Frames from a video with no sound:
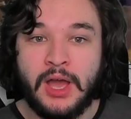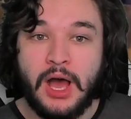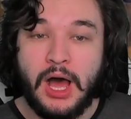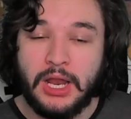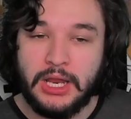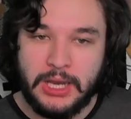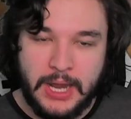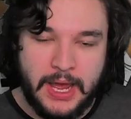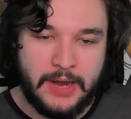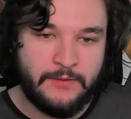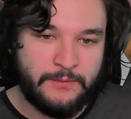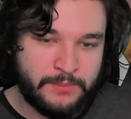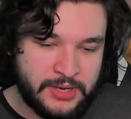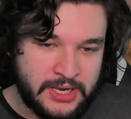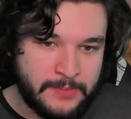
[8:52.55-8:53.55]
a lot
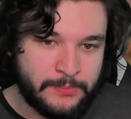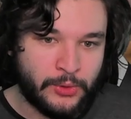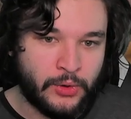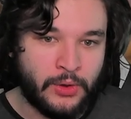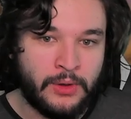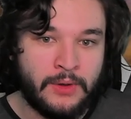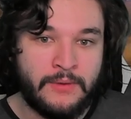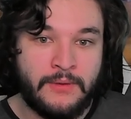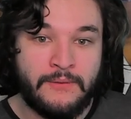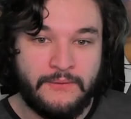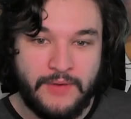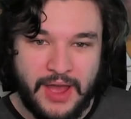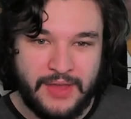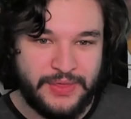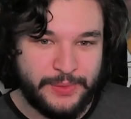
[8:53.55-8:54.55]
of people
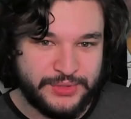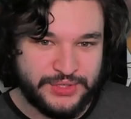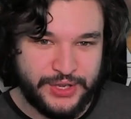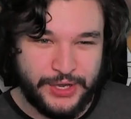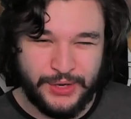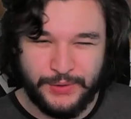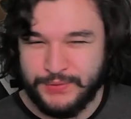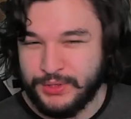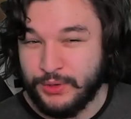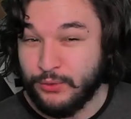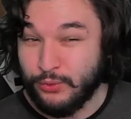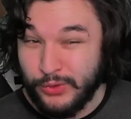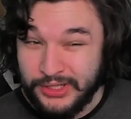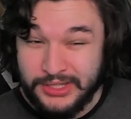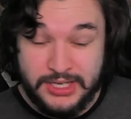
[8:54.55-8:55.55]
find themselves
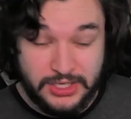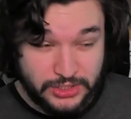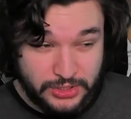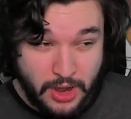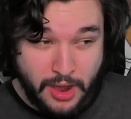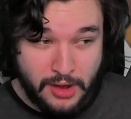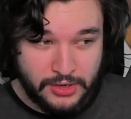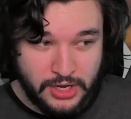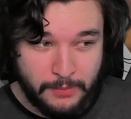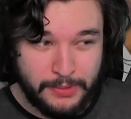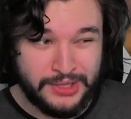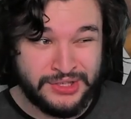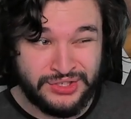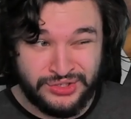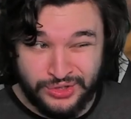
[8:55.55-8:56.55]
really stocked up
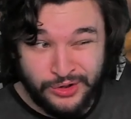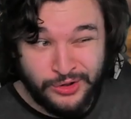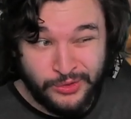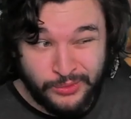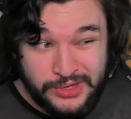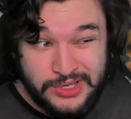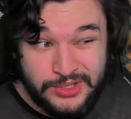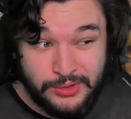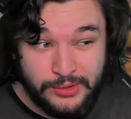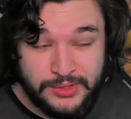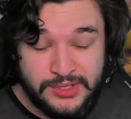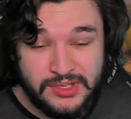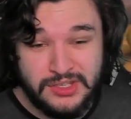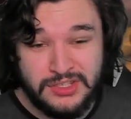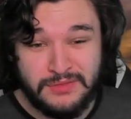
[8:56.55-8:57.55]
on certain
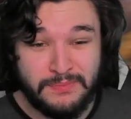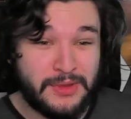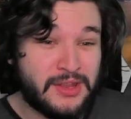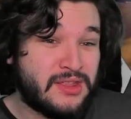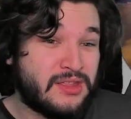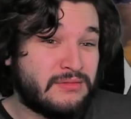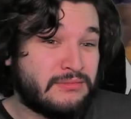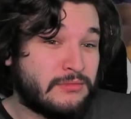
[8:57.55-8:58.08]
resources, but